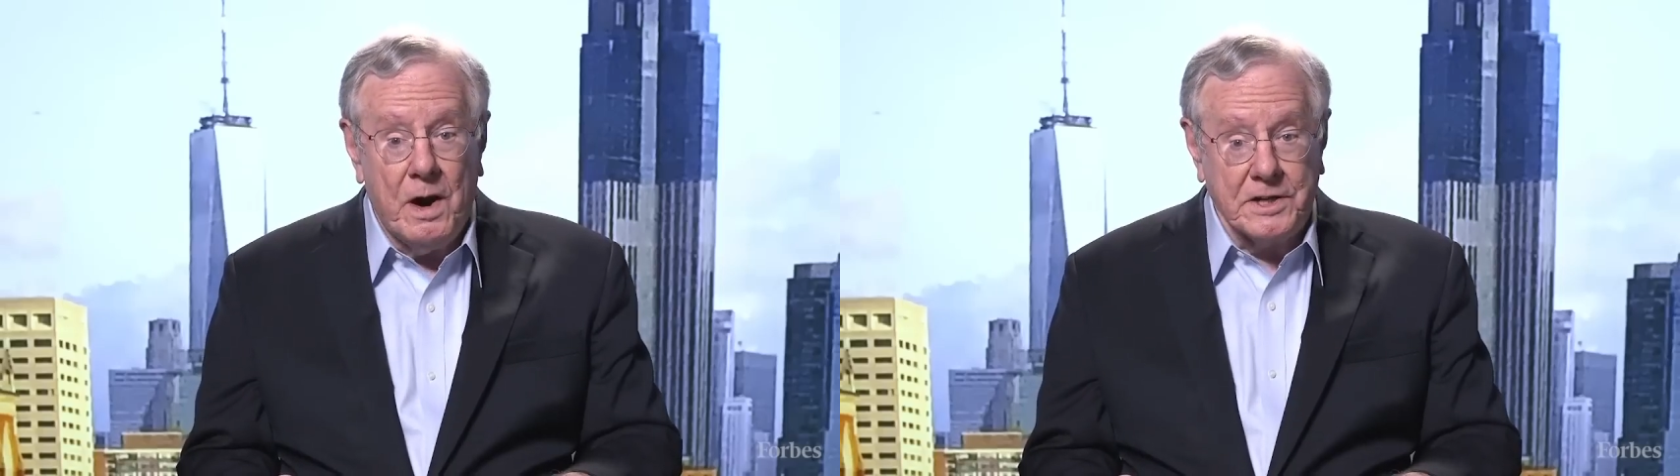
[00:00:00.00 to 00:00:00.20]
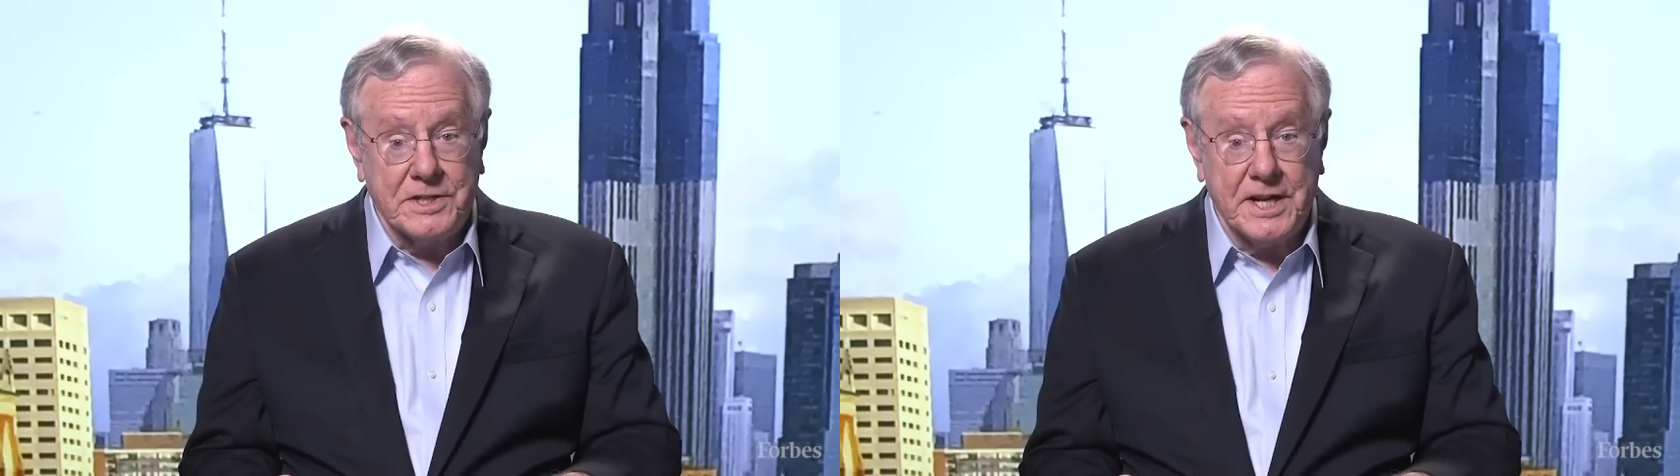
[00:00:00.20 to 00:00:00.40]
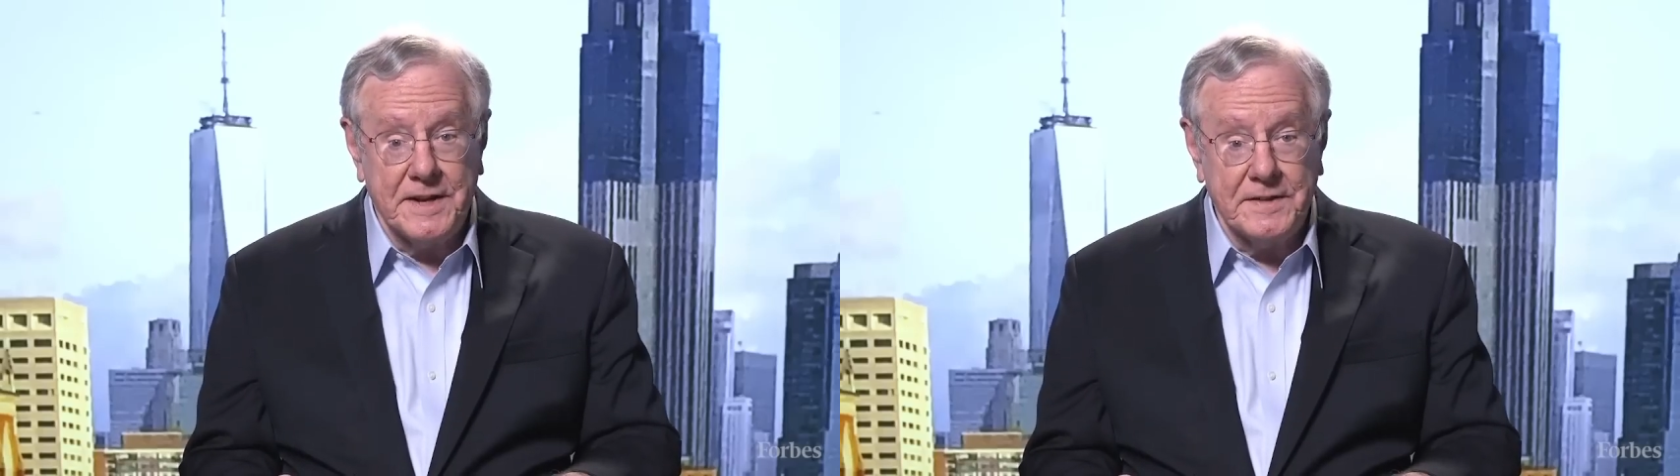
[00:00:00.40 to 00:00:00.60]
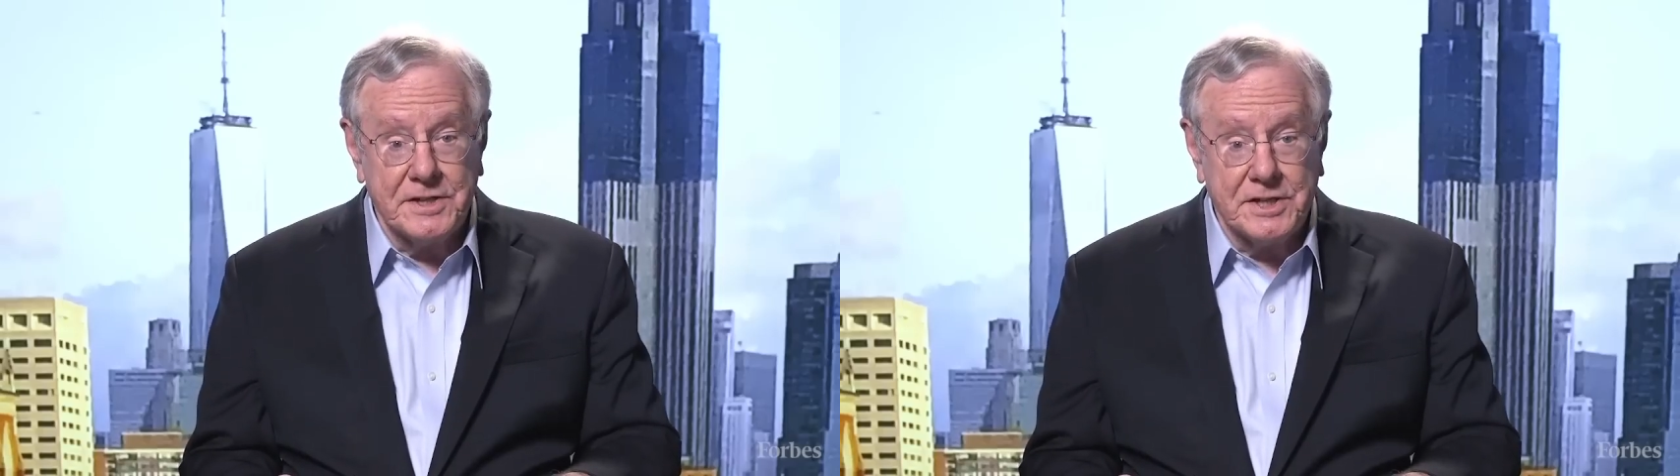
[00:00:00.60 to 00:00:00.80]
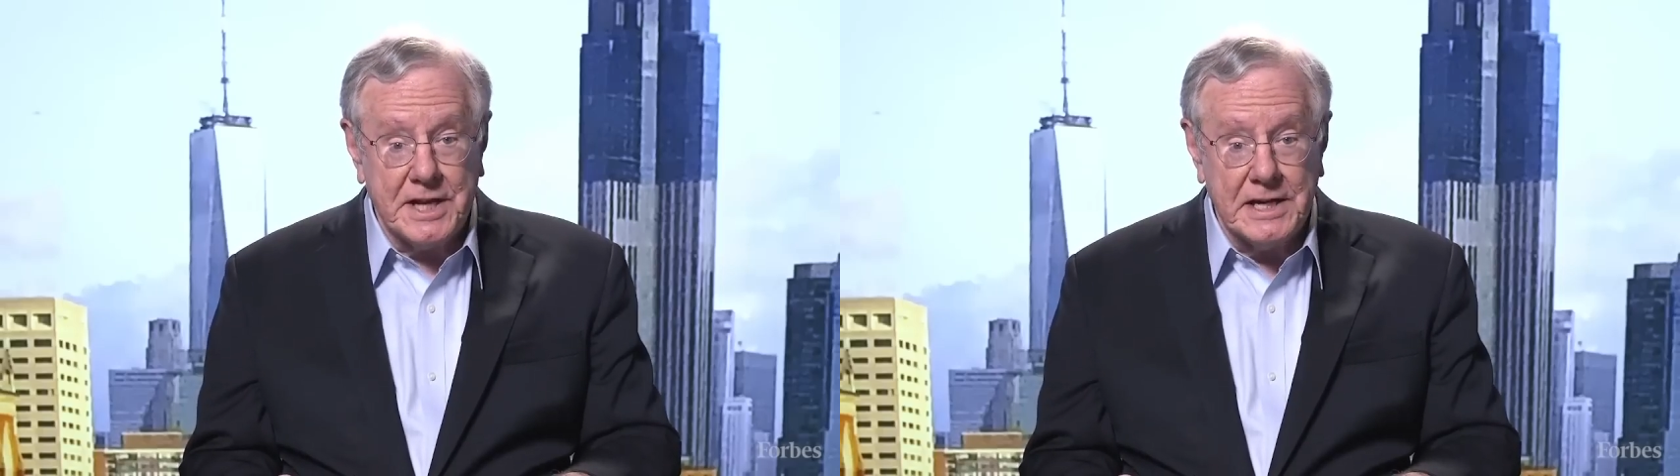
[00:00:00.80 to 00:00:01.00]
are setting the
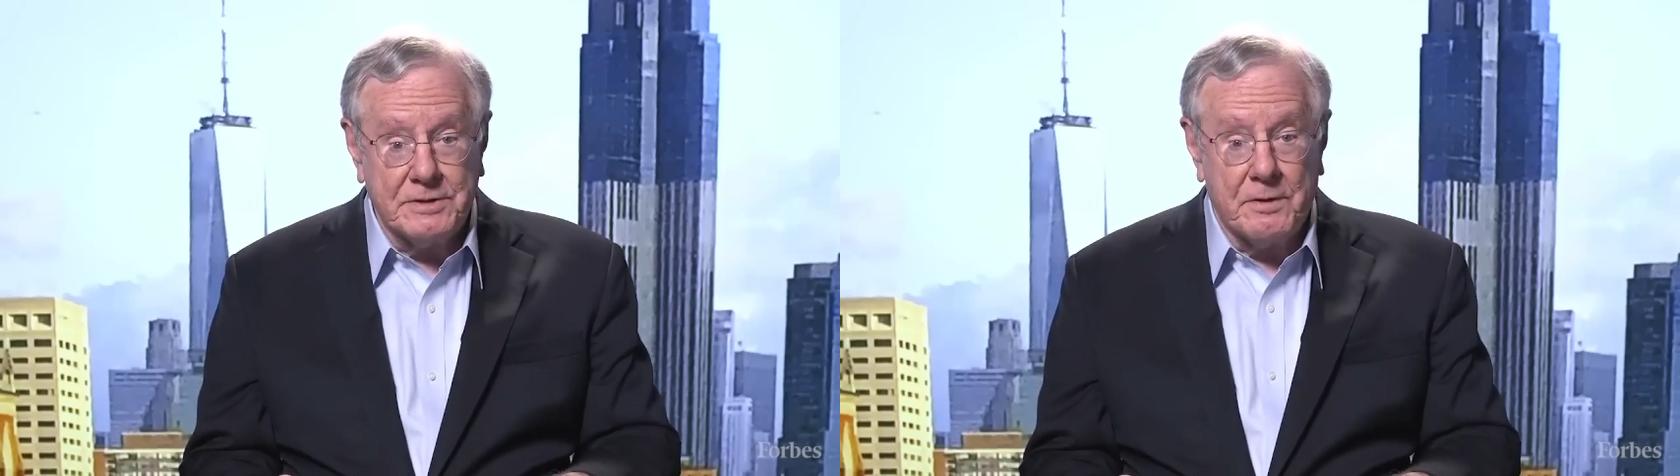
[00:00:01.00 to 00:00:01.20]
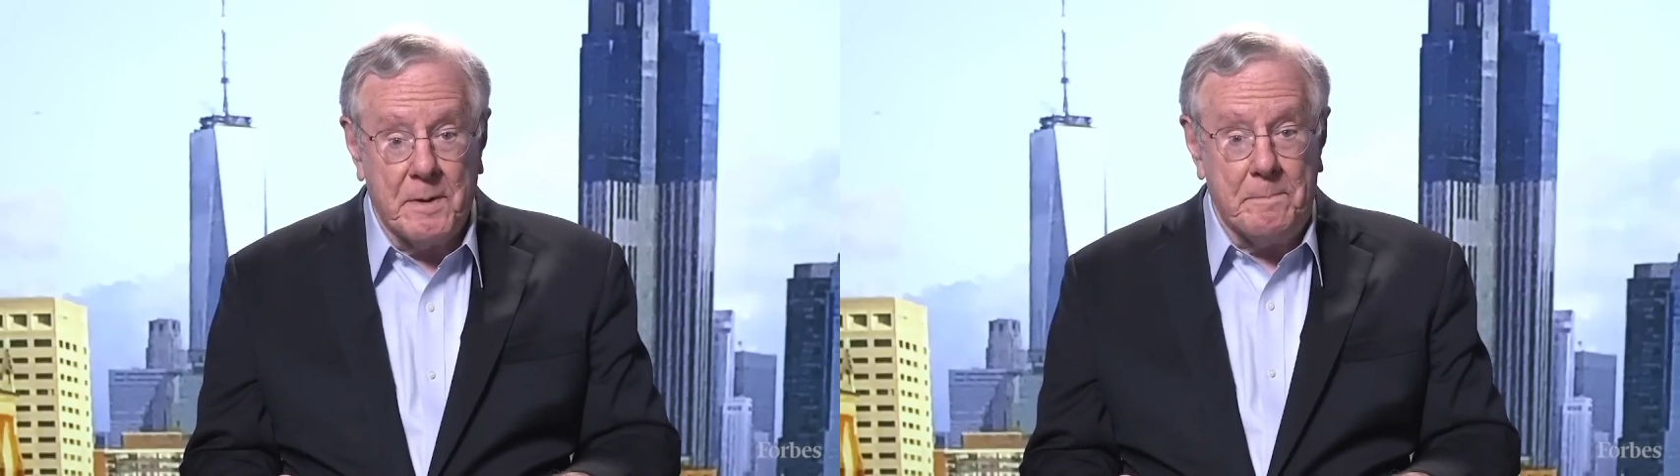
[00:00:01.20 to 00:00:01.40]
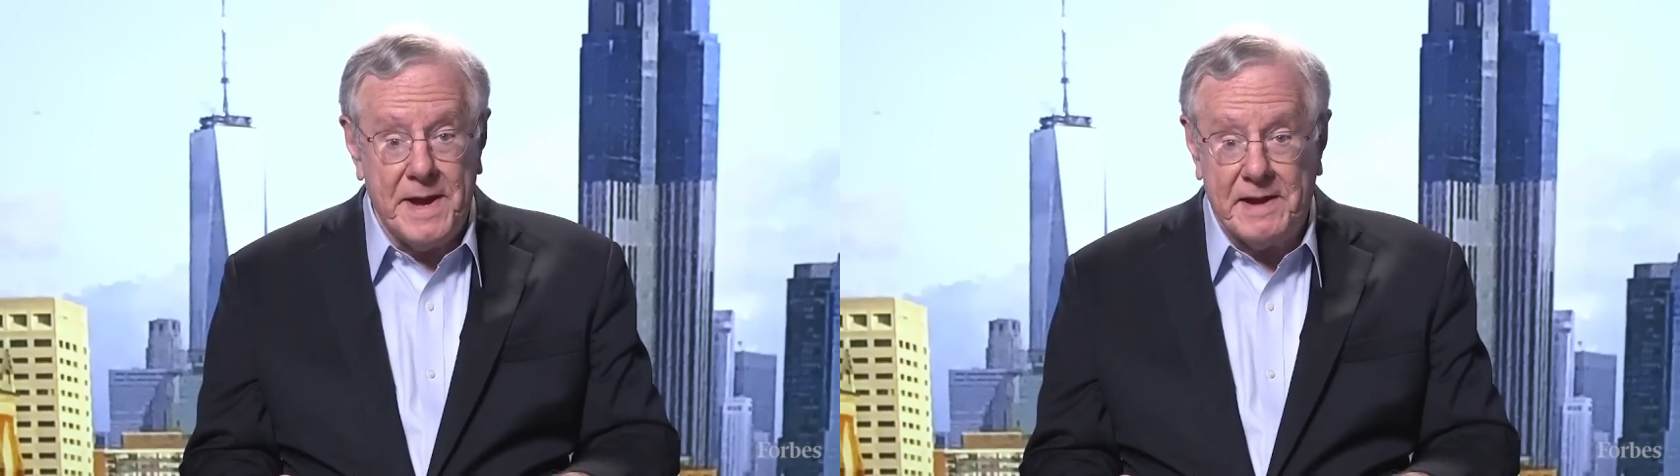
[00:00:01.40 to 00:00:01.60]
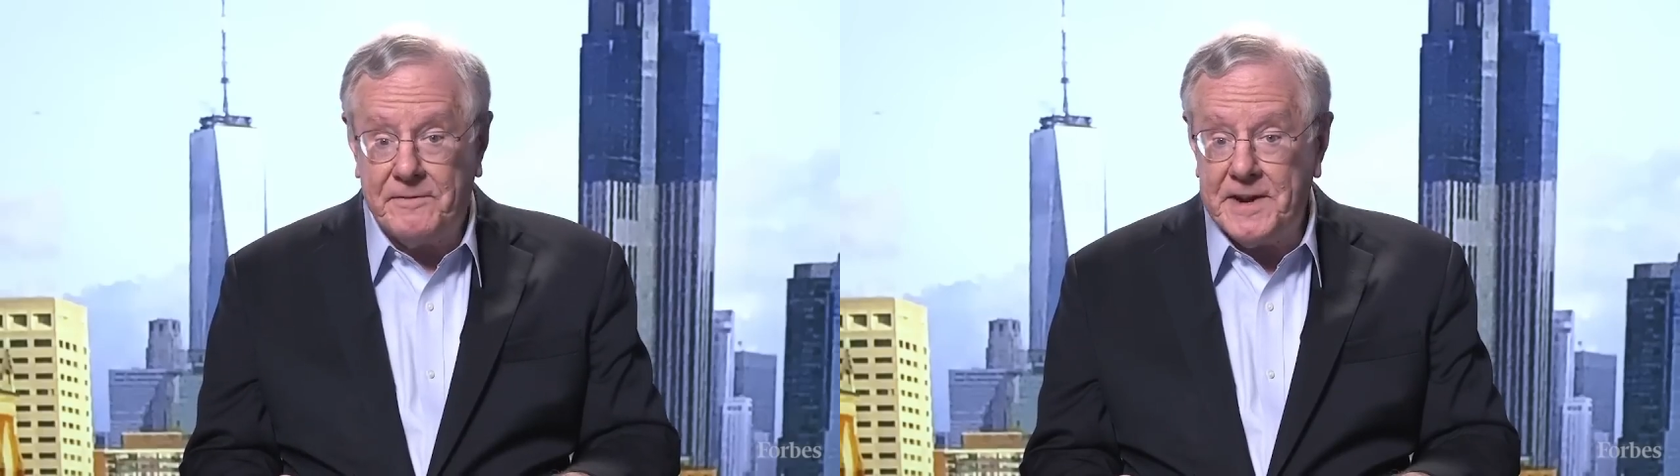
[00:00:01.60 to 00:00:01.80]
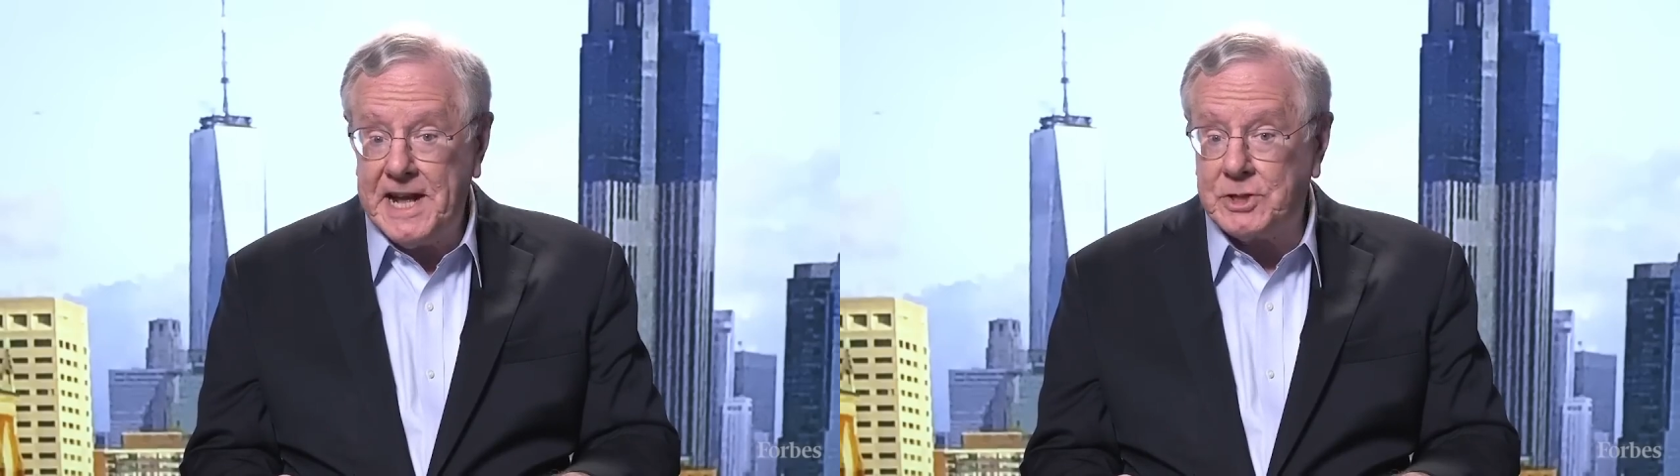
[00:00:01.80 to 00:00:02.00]
stage for a big
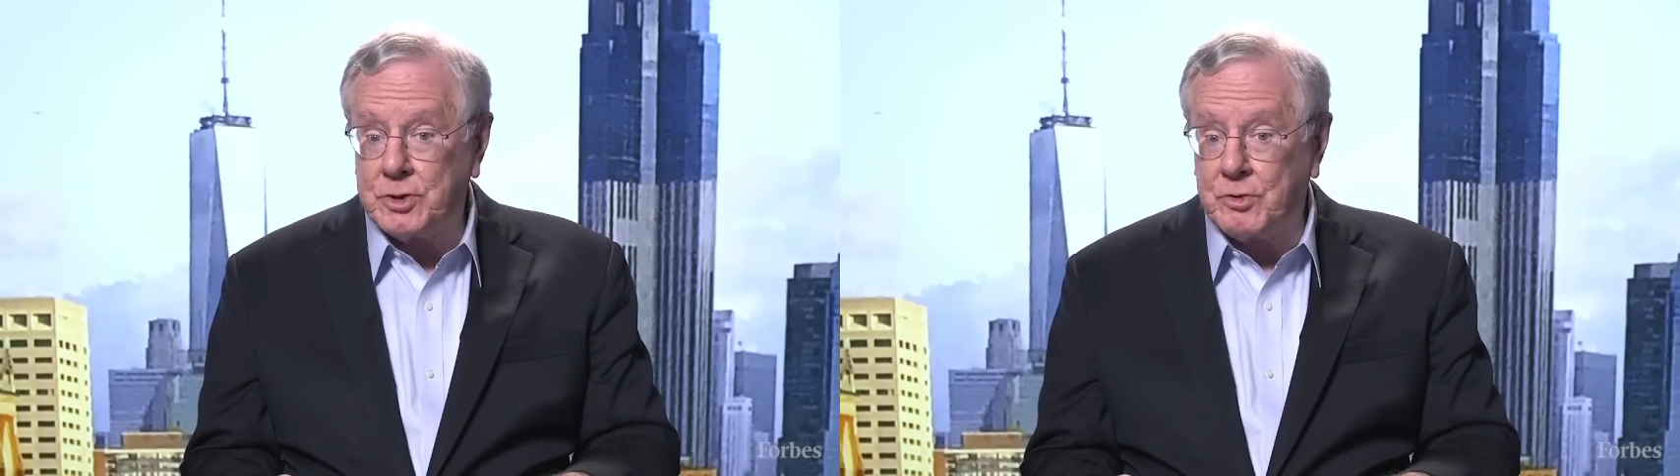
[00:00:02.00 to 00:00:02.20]
financial